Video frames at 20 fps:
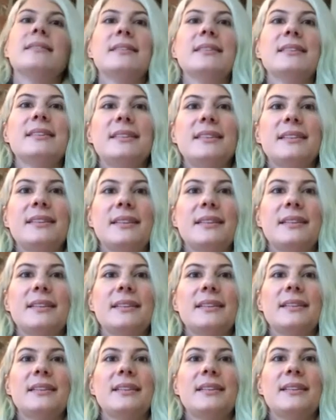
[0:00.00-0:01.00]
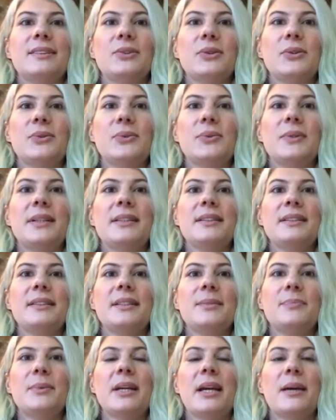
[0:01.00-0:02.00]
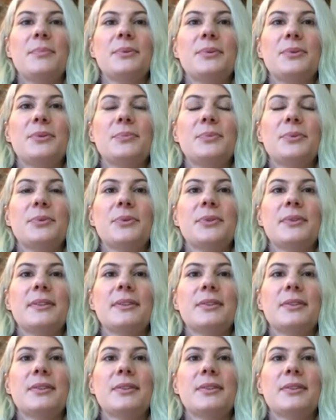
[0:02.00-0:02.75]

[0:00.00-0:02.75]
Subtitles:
It's not only the deep capital pools,